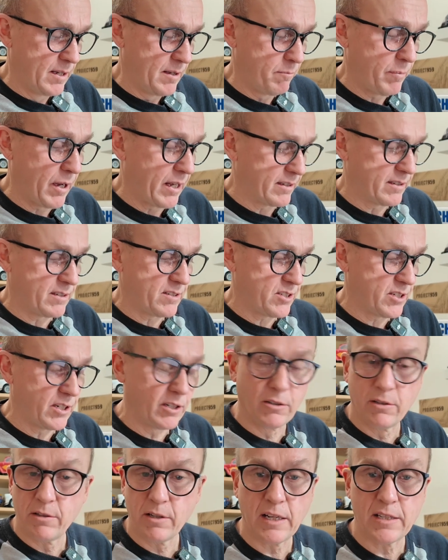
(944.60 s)
but
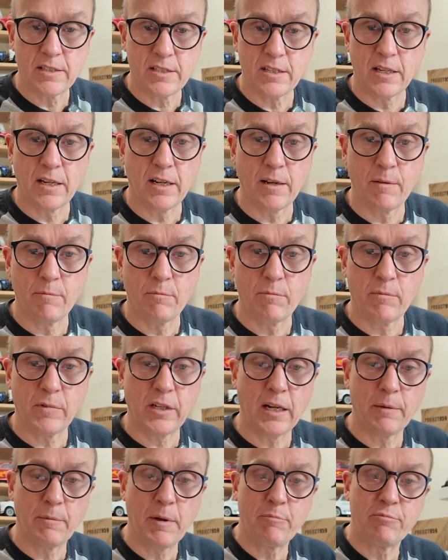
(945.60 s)
still, it's going
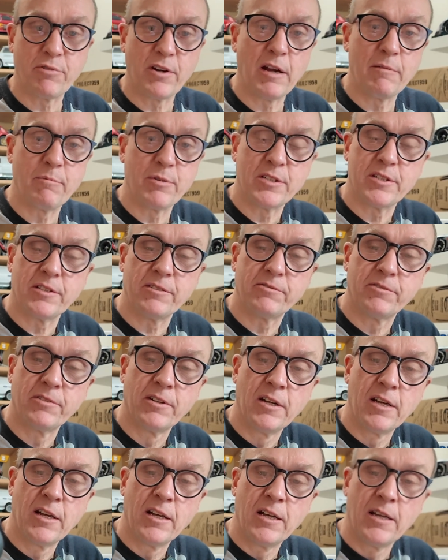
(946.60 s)
to be prohibitive.
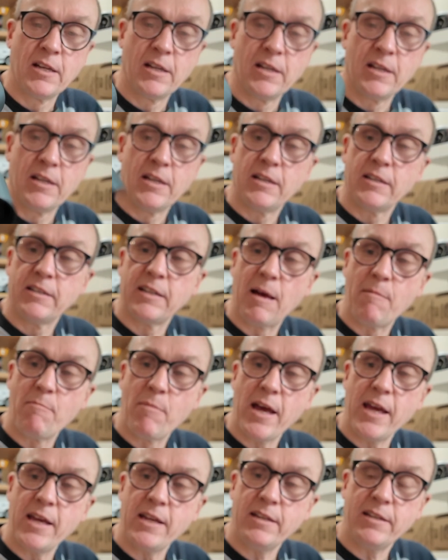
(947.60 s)
They're
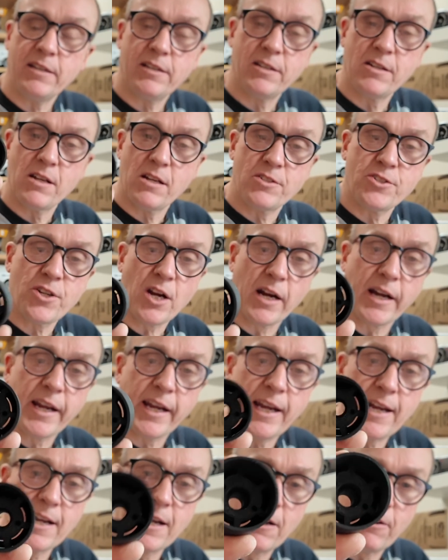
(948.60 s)
made
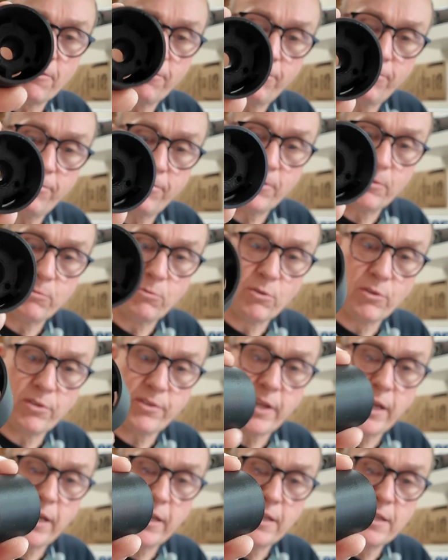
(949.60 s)
chunky enough, the wall
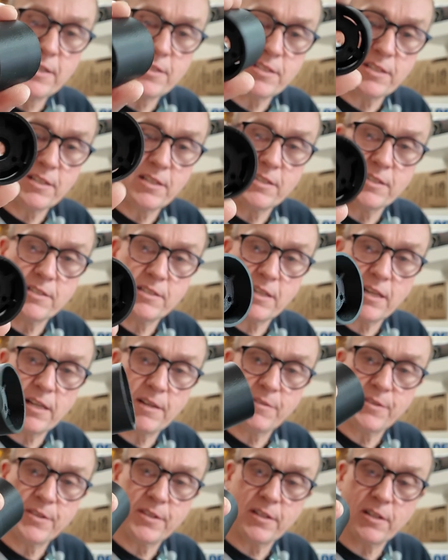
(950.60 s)
thicknesses and
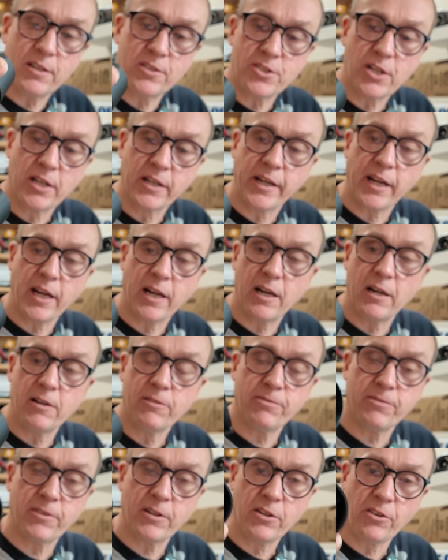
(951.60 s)
everything are chunky
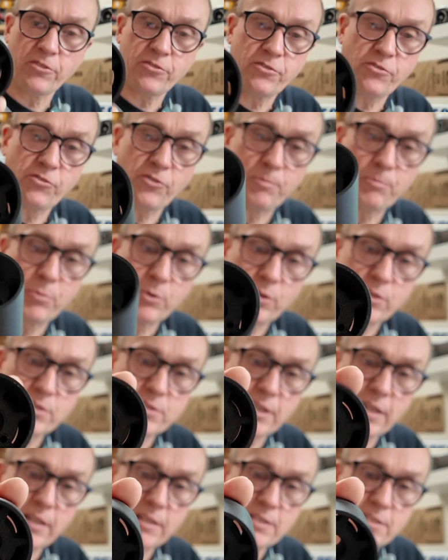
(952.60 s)
enough, and lots of supports
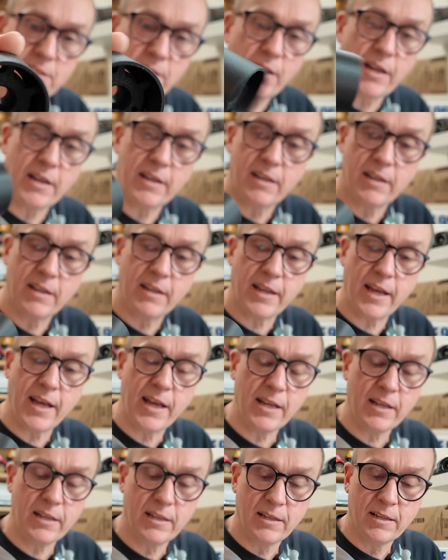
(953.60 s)
inside
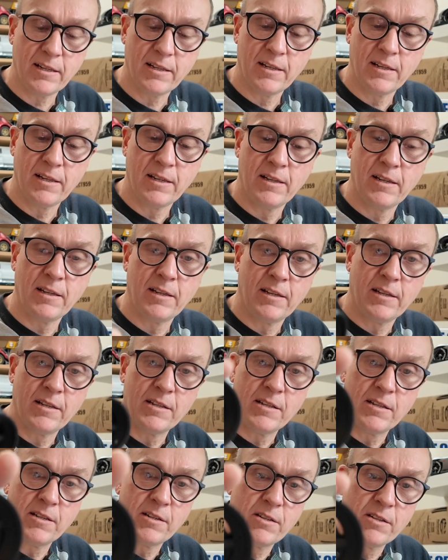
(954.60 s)
there
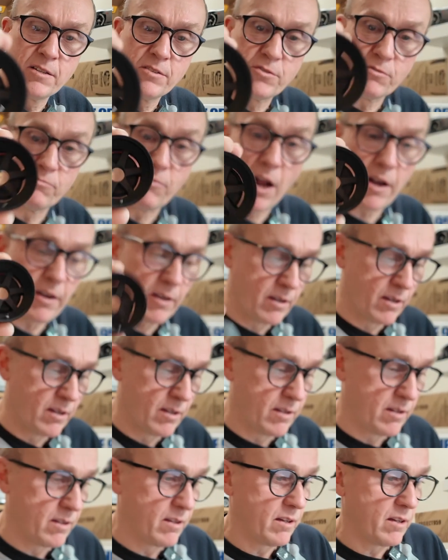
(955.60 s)
to run.
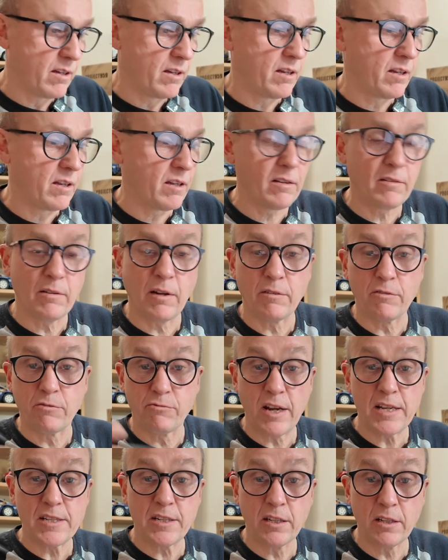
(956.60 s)
Now the
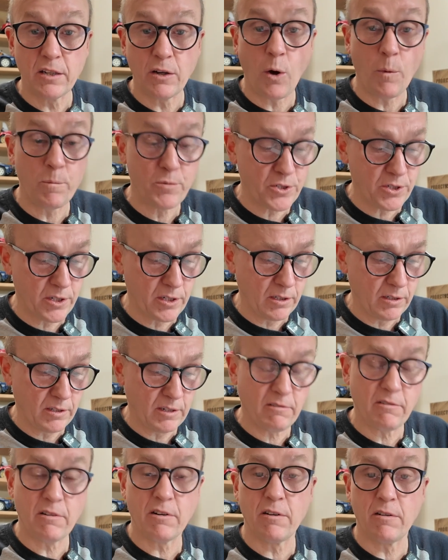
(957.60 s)
resin option,
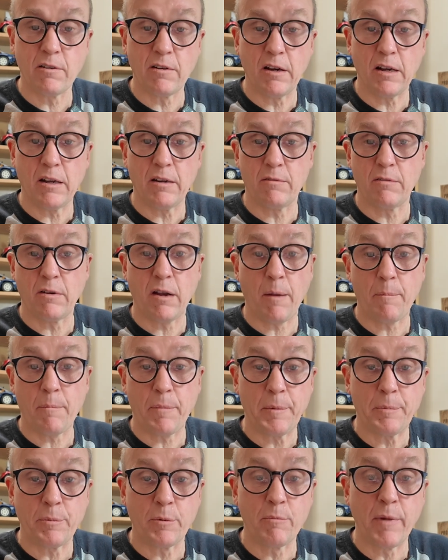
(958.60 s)
there are
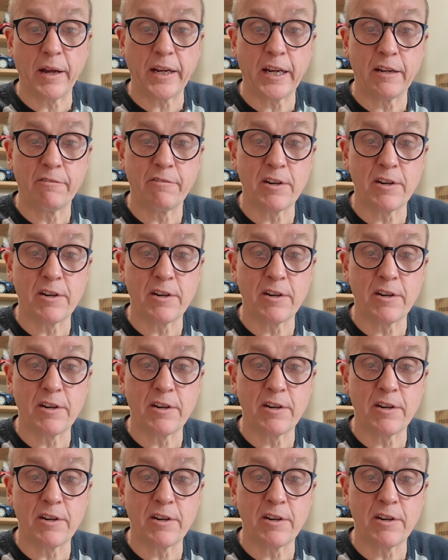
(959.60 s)
people making